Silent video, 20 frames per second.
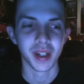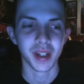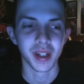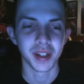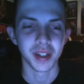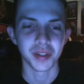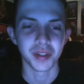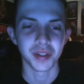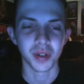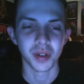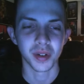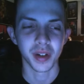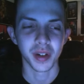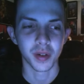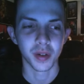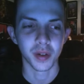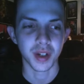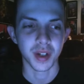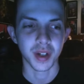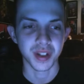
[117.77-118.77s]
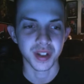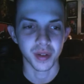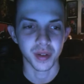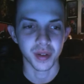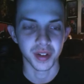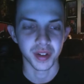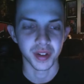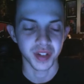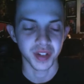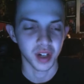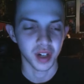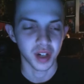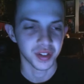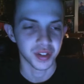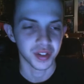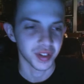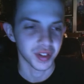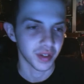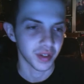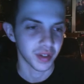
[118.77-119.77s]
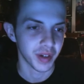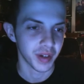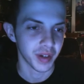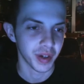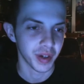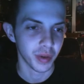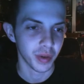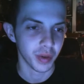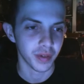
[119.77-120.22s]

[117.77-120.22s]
It's really in question whether STARZ is going to renew